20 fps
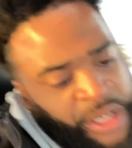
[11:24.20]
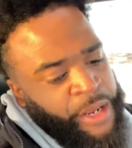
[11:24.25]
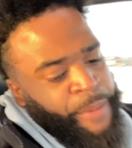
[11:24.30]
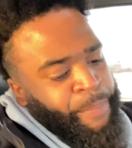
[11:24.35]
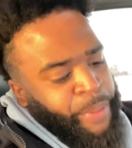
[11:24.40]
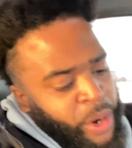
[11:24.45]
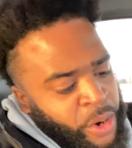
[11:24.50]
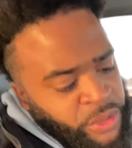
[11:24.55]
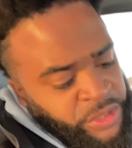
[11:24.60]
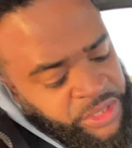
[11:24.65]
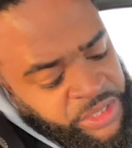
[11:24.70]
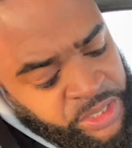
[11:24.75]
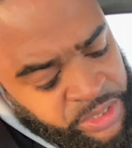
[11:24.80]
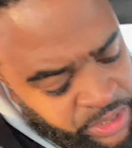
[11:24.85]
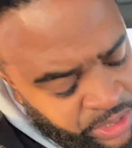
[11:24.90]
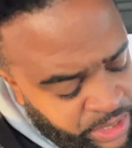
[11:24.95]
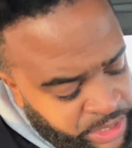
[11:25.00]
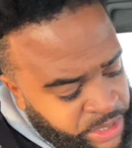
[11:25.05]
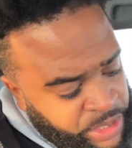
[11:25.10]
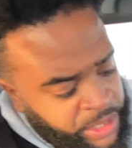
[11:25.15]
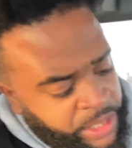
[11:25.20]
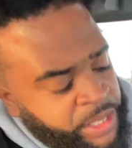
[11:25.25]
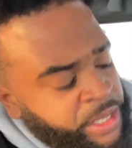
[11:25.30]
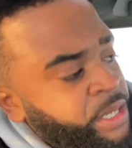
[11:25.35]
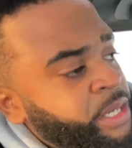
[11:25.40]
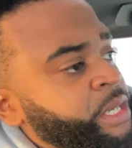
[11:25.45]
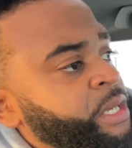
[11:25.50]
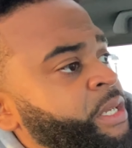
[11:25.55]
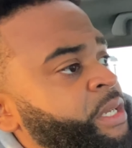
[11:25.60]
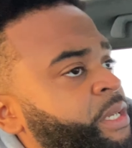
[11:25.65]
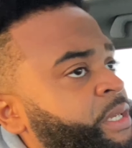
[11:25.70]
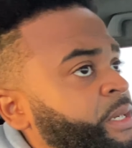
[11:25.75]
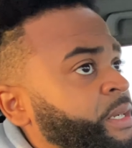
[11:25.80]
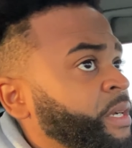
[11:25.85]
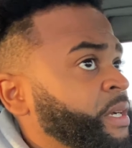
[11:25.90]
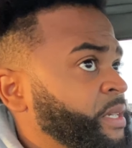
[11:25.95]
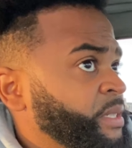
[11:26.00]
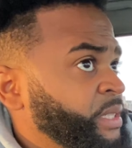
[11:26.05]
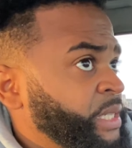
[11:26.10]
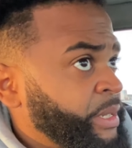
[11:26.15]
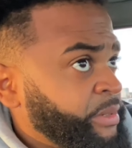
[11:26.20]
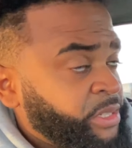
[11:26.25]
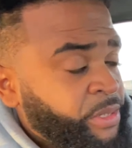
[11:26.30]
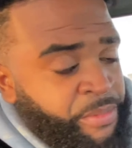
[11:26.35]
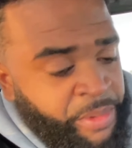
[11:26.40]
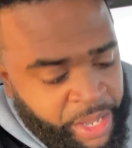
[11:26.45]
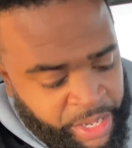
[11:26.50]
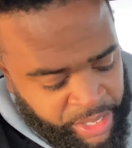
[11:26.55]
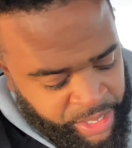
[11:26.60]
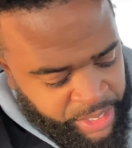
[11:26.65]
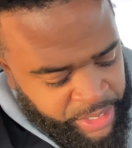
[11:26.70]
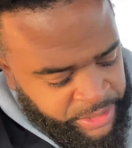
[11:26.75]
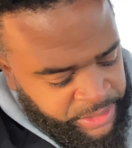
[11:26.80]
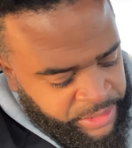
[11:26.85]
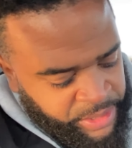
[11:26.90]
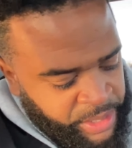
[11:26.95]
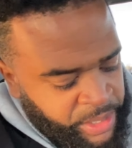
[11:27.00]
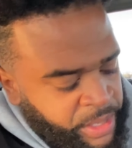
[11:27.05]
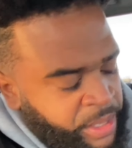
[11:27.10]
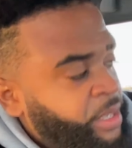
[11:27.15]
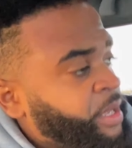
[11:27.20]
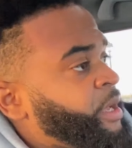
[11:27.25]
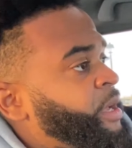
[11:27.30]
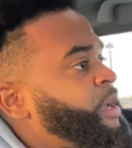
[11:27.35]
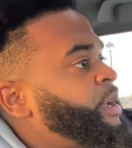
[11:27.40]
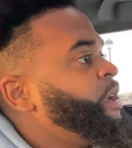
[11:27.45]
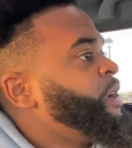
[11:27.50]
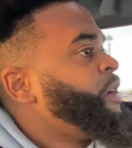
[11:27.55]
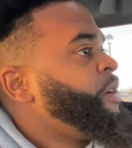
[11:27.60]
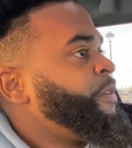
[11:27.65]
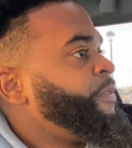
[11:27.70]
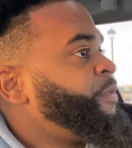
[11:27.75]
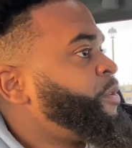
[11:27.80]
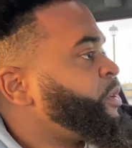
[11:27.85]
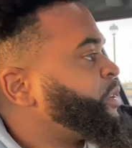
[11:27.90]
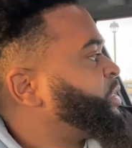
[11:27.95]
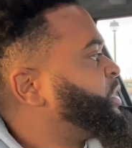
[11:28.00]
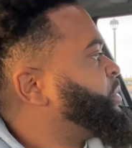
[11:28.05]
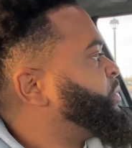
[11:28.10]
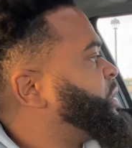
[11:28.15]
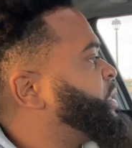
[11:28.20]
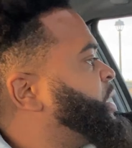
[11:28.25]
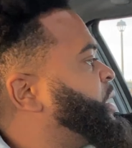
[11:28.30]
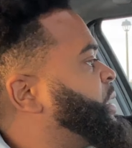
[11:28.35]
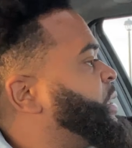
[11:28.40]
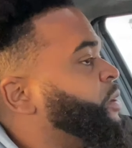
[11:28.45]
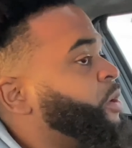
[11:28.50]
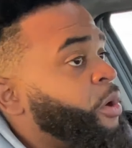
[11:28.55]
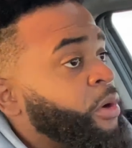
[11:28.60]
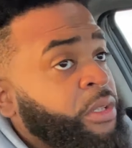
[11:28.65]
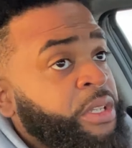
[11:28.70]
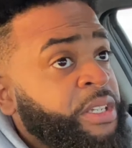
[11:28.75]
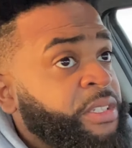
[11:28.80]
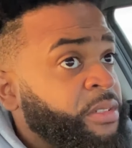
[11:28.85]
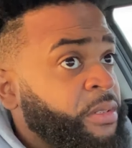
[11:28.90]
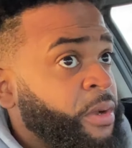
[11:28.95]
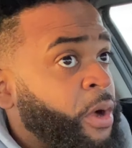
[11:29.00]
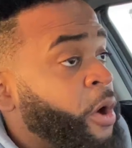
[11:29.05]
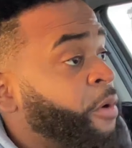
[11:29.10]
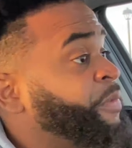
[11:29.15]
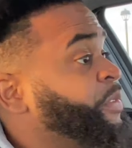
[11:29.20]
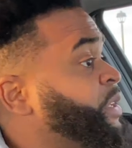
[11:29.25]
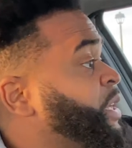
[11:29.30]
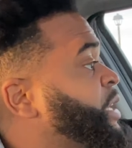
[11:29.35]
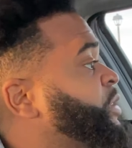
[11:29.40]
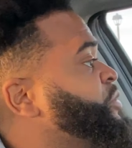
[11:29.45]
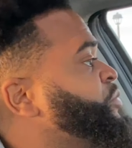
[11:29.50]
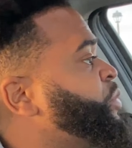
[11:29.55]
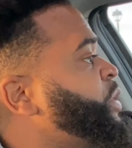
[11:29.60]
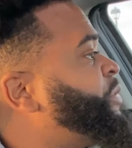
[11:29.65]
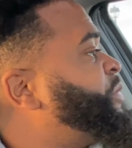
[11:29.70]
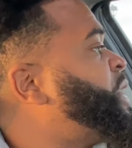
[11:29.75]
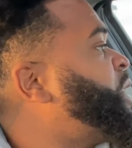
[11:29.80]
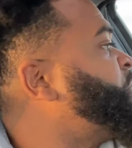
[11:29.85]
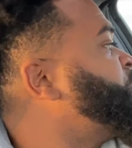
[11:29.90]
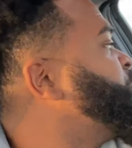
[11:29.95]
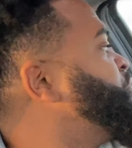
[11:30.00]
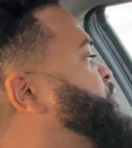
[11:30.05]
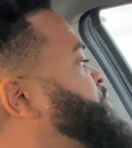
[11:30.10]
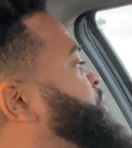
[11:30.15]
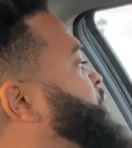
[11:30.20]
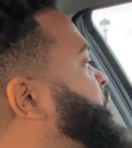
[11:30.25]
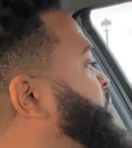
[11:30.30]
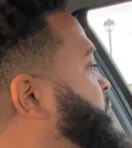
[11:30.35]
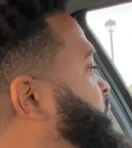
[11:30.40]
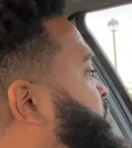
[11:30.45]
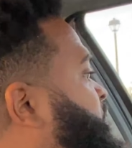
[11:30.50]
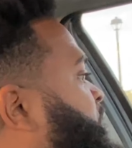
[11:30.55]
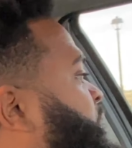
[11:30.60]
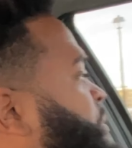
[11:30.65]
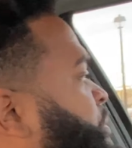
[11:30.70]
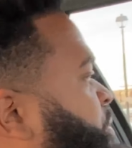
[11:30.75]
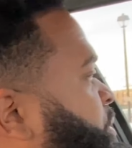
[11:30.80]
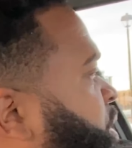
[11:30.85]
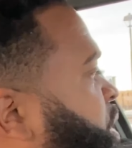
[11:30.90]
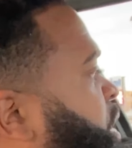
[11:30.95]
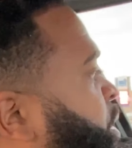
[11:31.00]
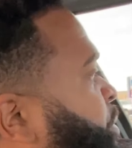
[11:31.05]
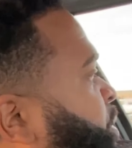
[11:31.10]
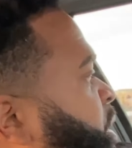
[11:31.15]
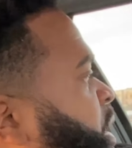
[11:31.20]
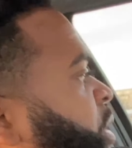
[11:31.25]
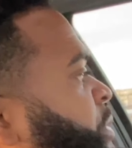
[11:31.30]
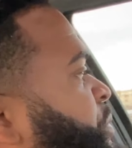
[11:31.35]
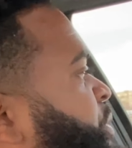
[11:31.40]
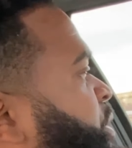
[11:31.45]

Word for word: posted and uh, see if somebody hits for something or at least hopefully that what if that dude ends up coming? That'll be